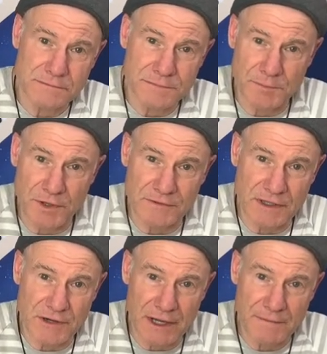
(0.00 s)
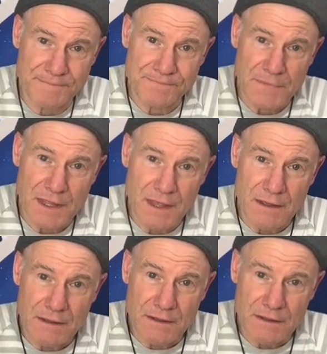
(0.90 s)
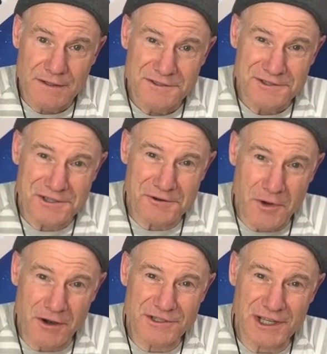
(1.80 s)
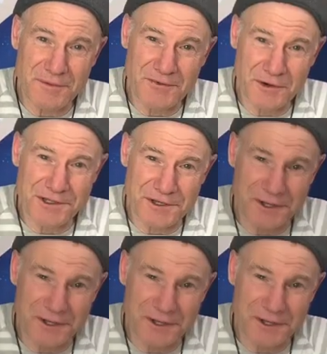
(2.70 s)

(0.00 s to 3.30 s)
Be perfectly frank. See you tomorrow on Celebrity Fortune